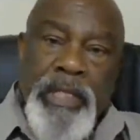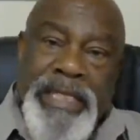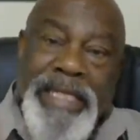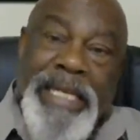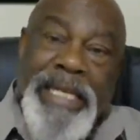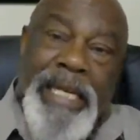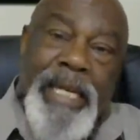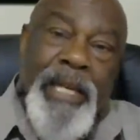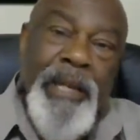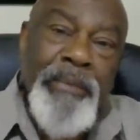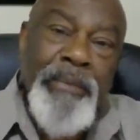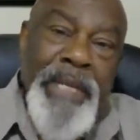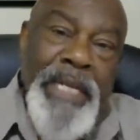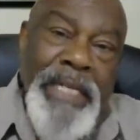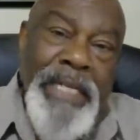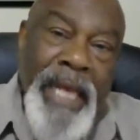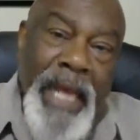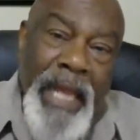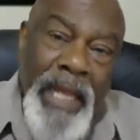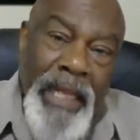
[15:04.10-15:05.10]
Get a
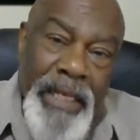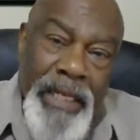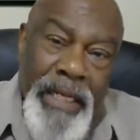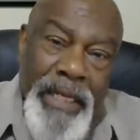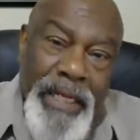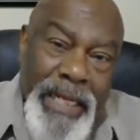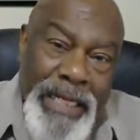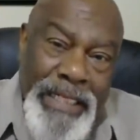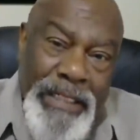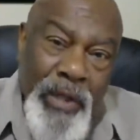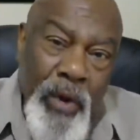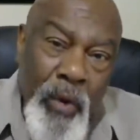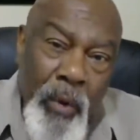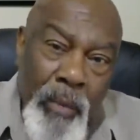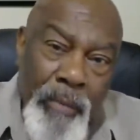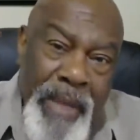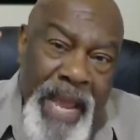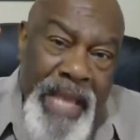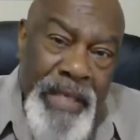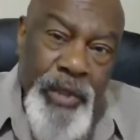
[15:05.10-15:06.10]
mentality that's going
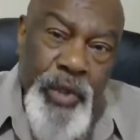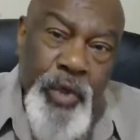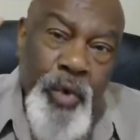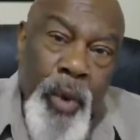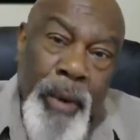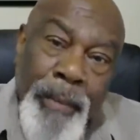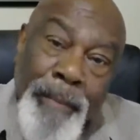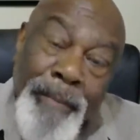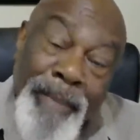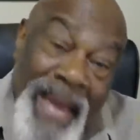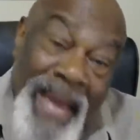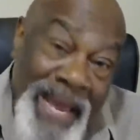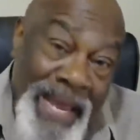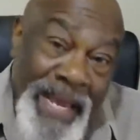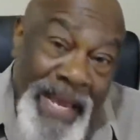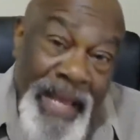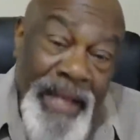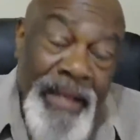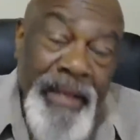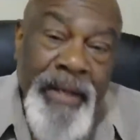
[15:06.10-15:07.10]
to make you a man.